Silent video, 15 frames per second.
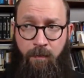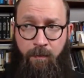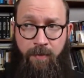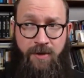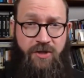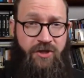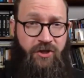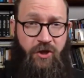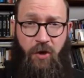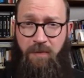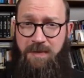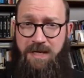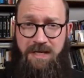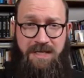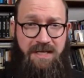But show
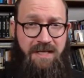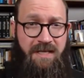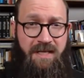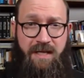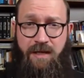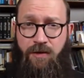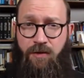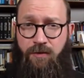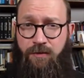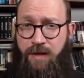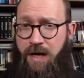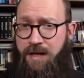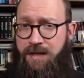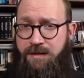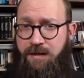me a single
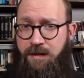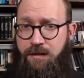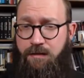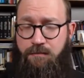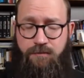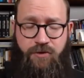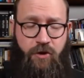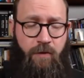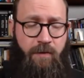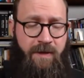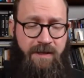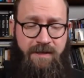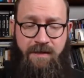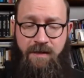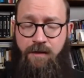Gnostic, show
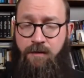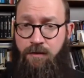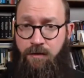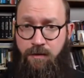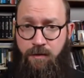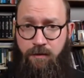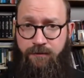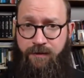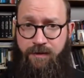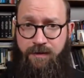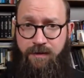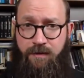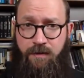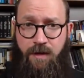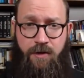me a single occultist,